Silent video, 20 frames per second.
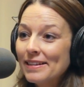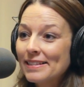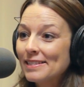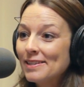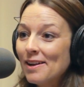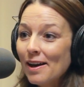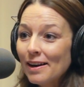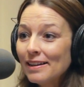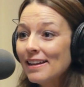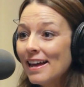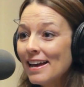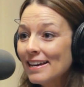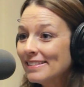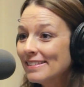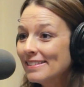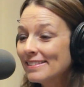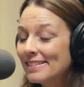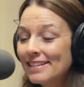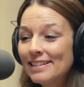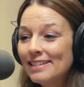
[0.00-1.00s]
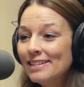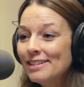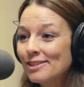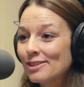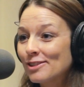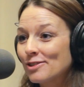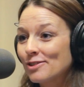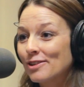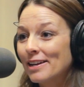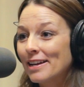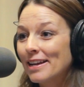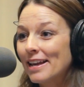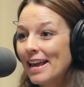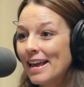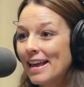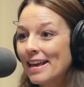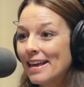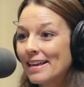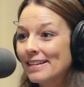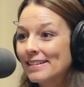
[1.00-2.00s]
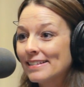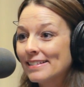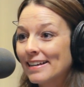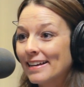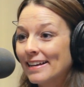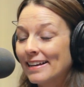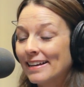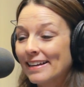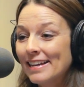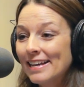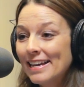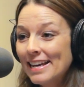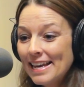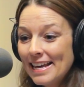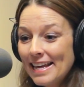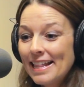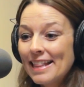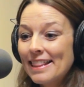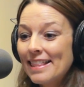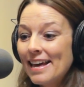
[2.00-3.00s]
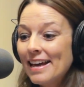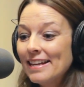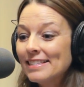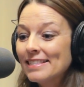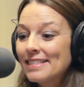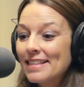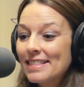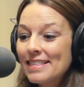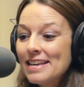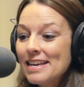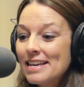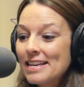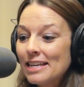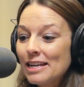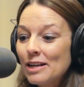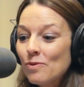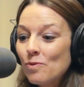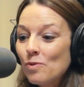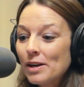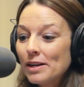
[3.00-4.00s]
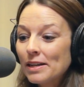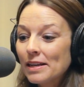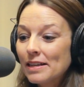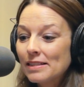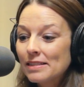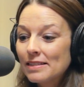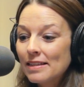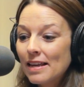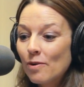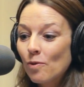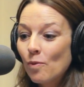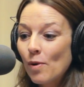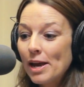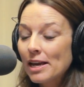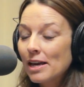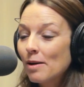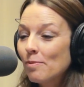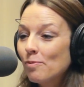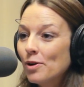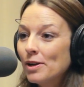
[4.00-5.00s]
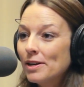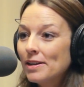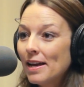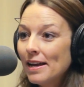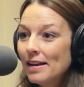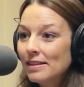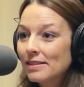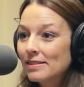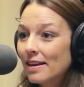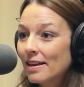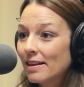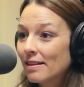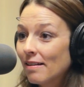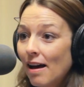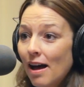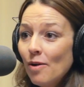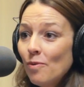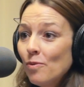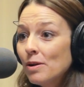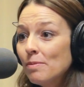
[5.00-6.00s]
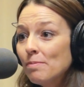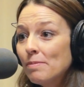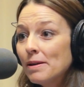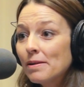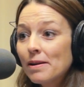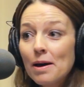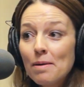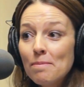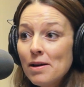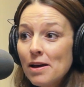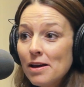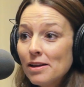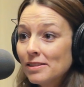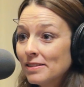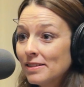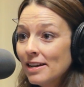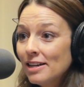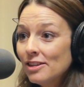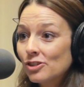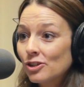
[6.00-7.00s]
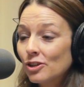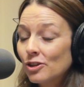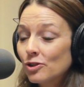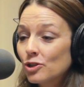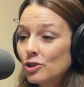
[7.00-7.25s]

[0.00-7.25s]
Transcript: It's not a licensed industry, and that's the thing. Anyone can wake up one day and say, I want to become a stager.